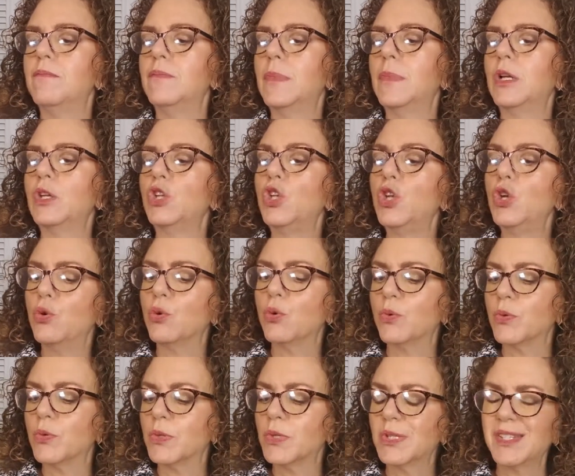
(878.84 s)

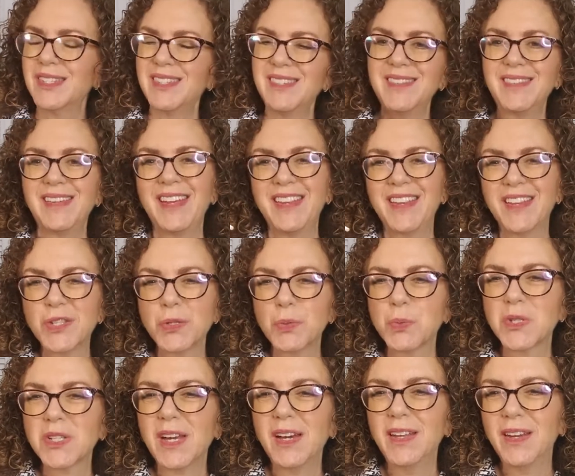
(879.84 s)
used, and this
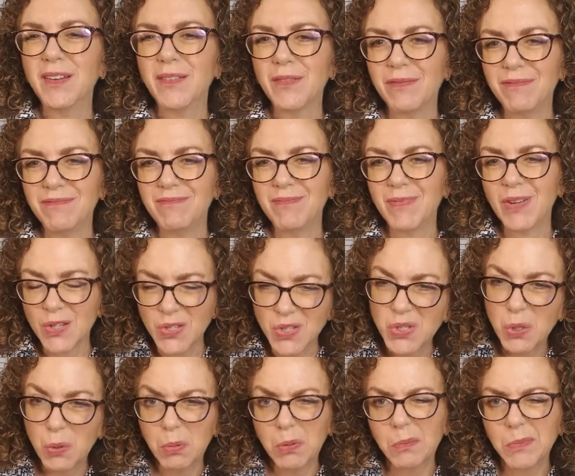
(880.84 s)
was kind of a
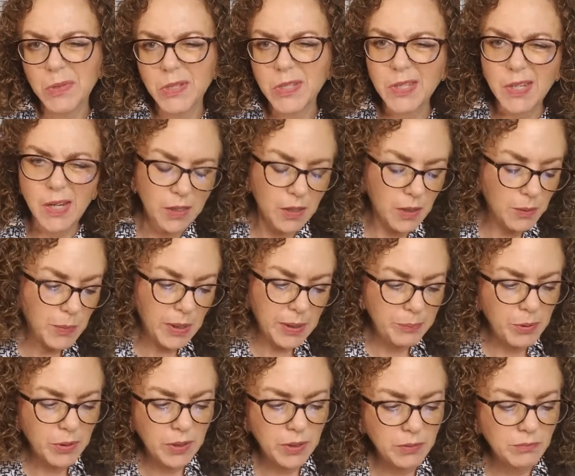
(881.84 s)
stupid mistake on my
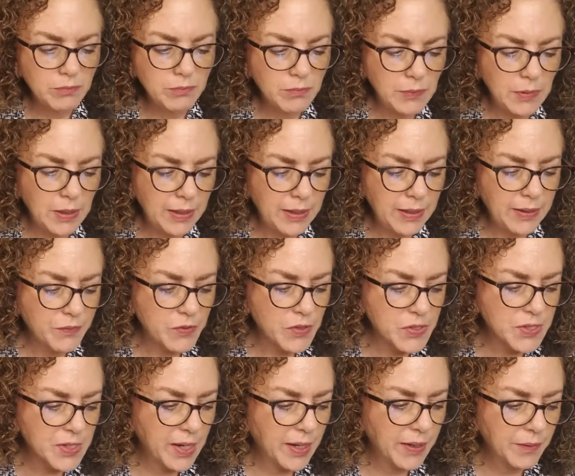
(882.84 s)
part, I have to
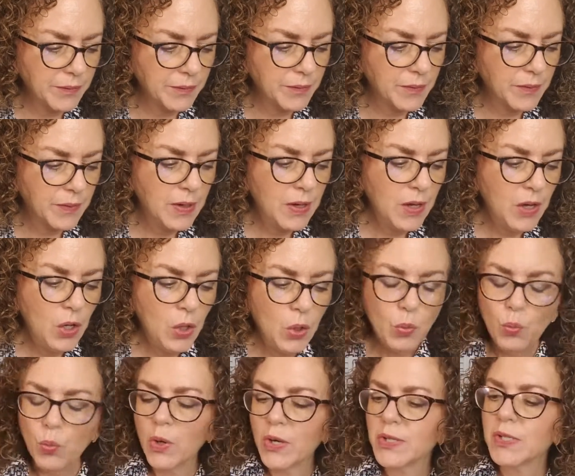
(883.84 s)
say,
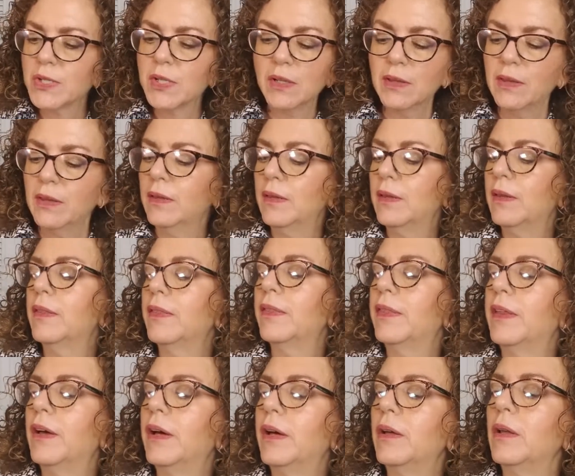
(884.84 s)
was
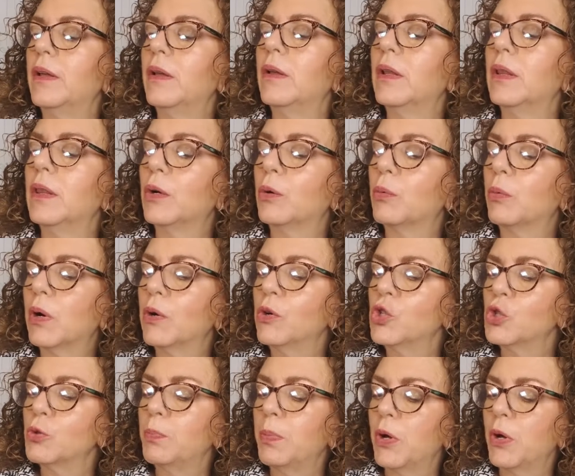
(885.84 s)
the La
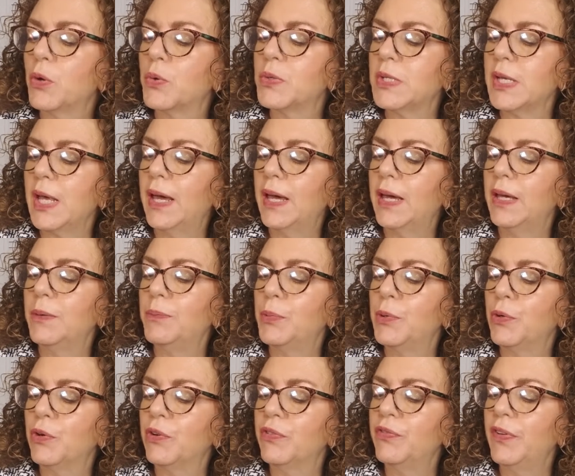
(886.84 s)
Roche-Posay
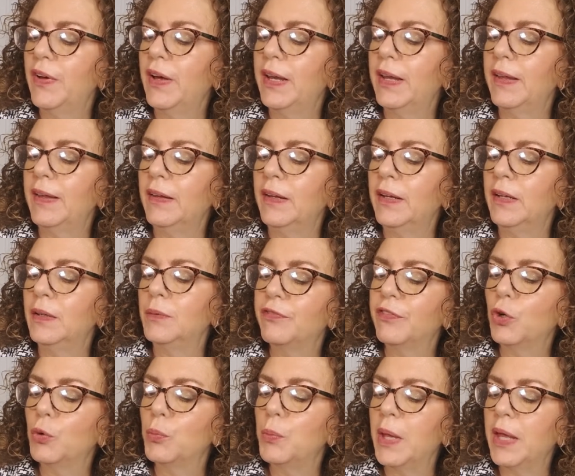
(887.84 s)
Purifying
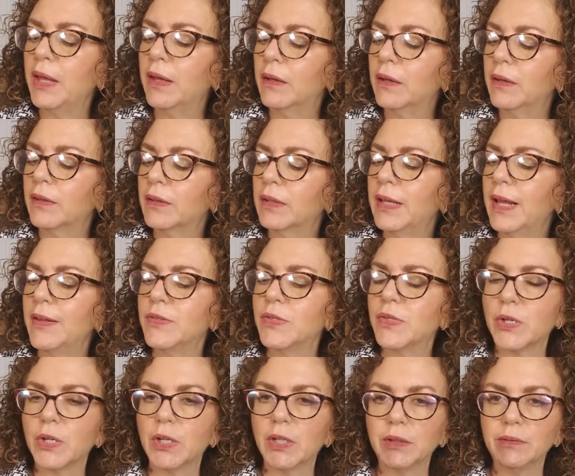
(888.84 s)
Foaming
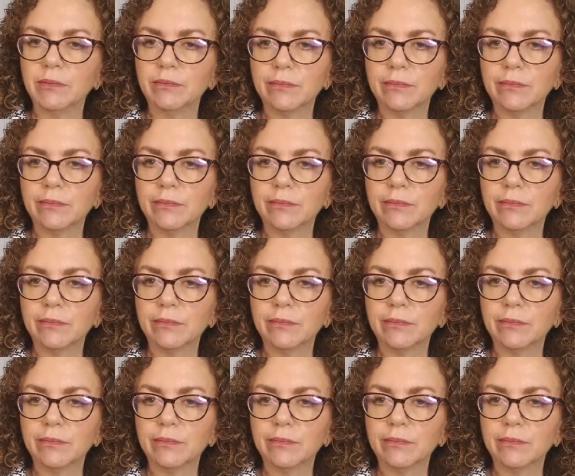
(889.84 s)
Cleanser.